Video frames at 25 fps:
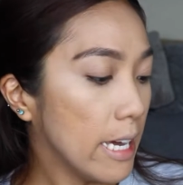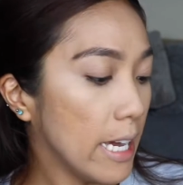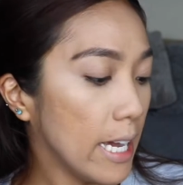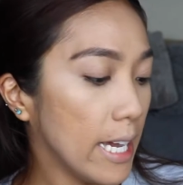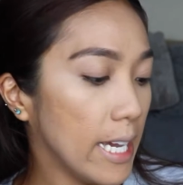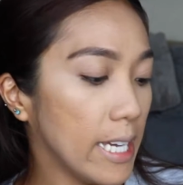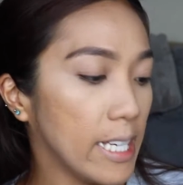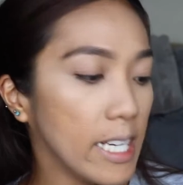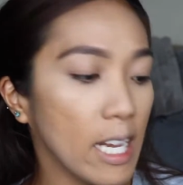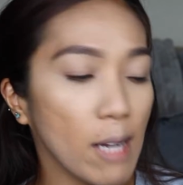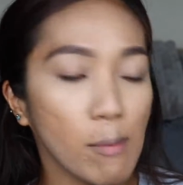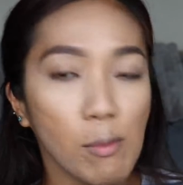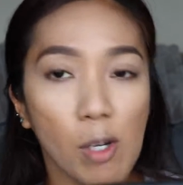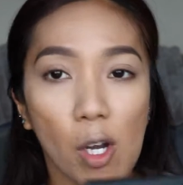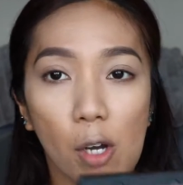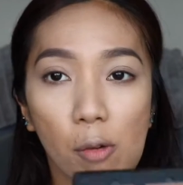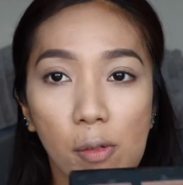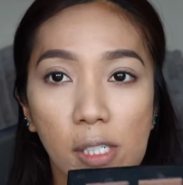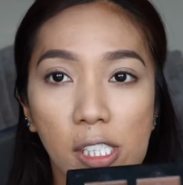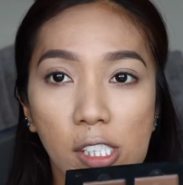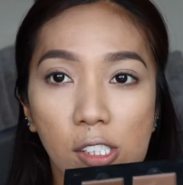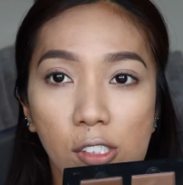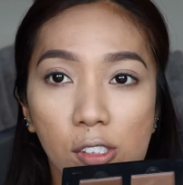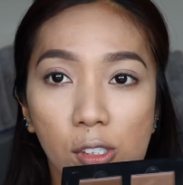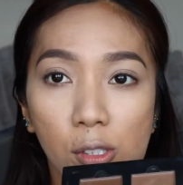and I'm
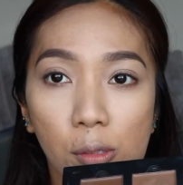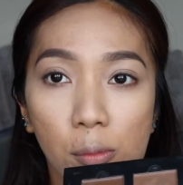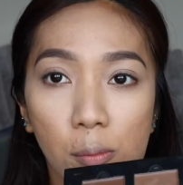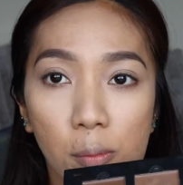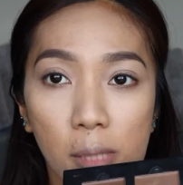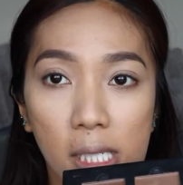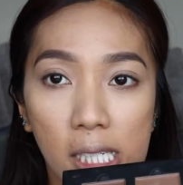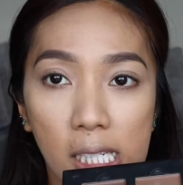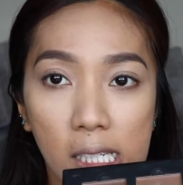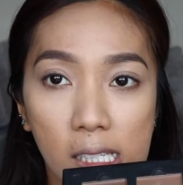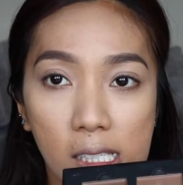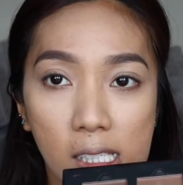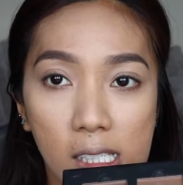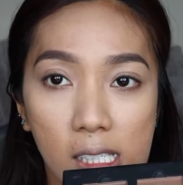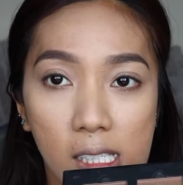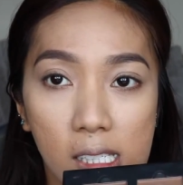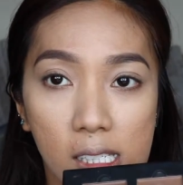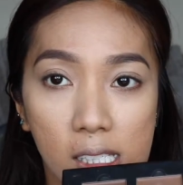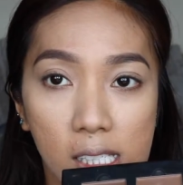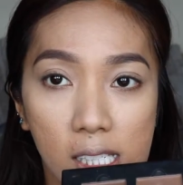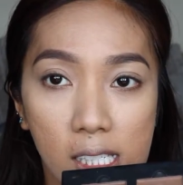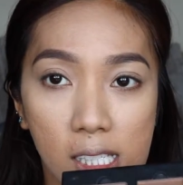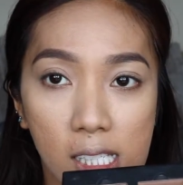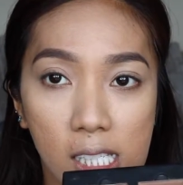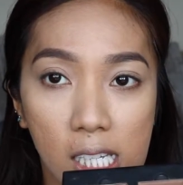going to mix
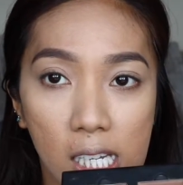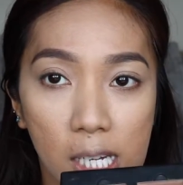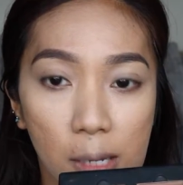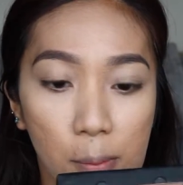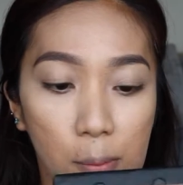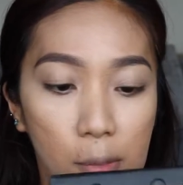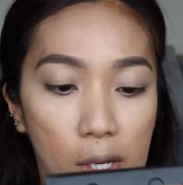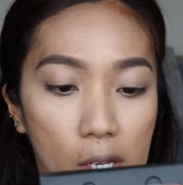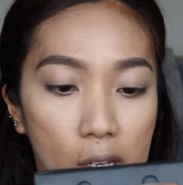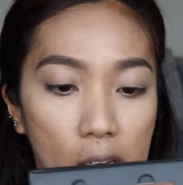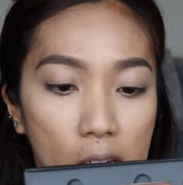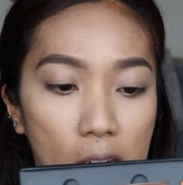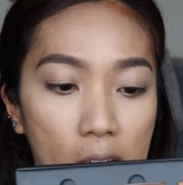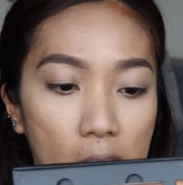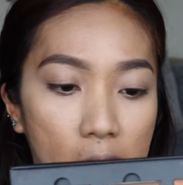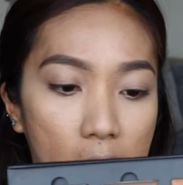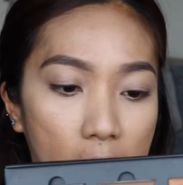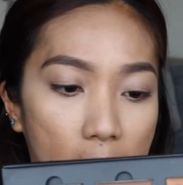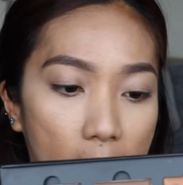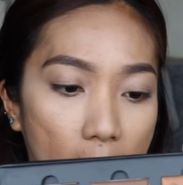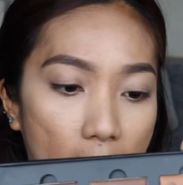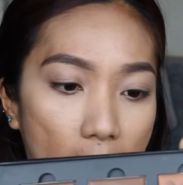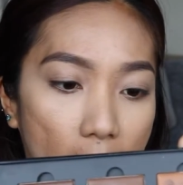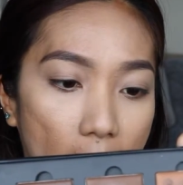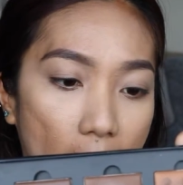the cinnamon
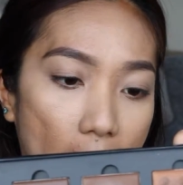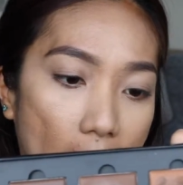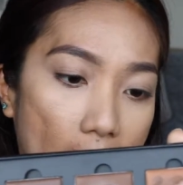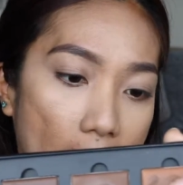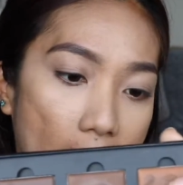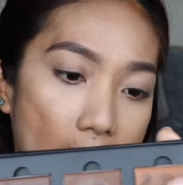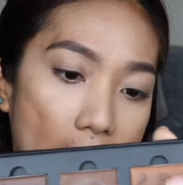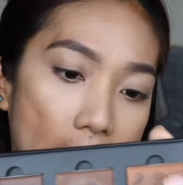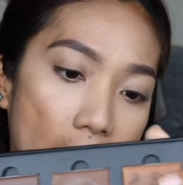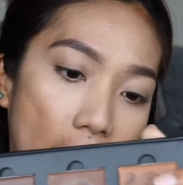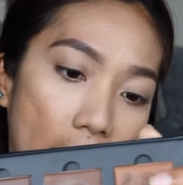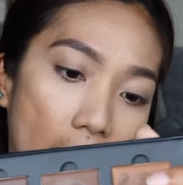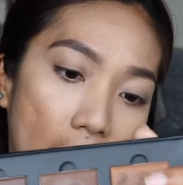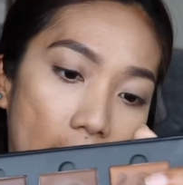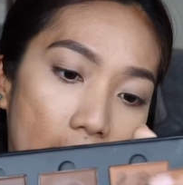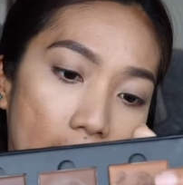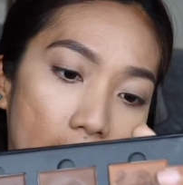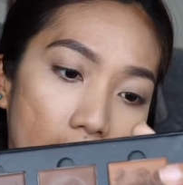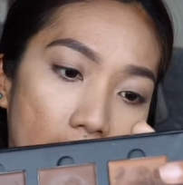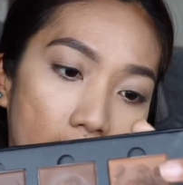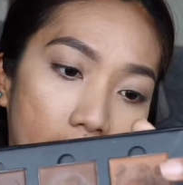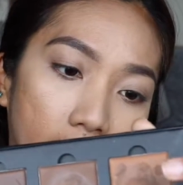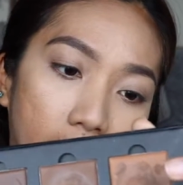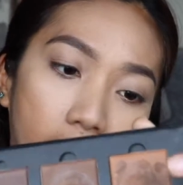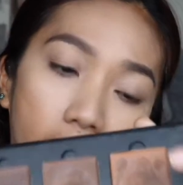
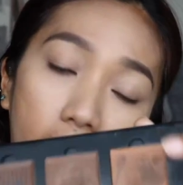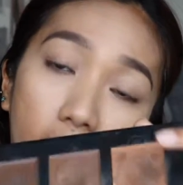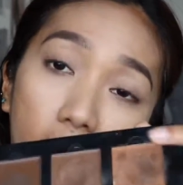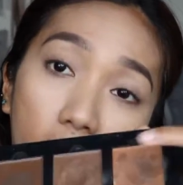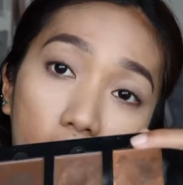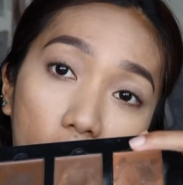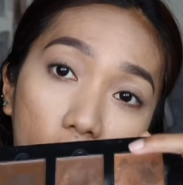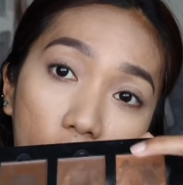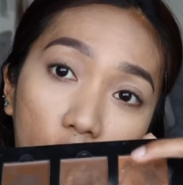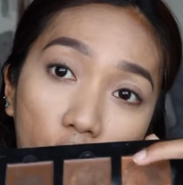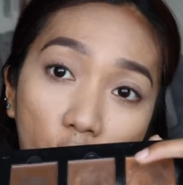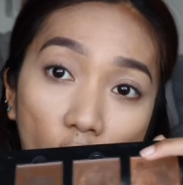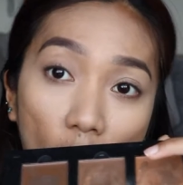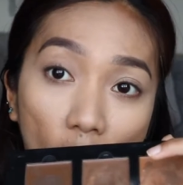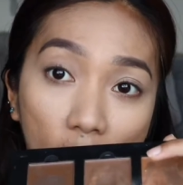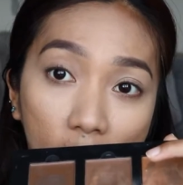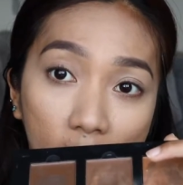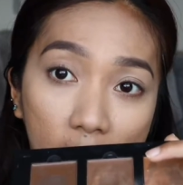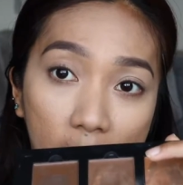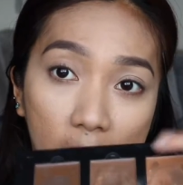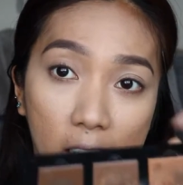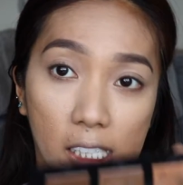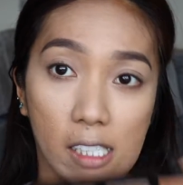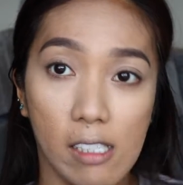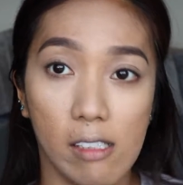and
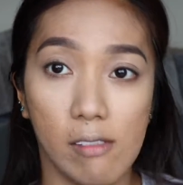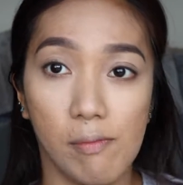chocolate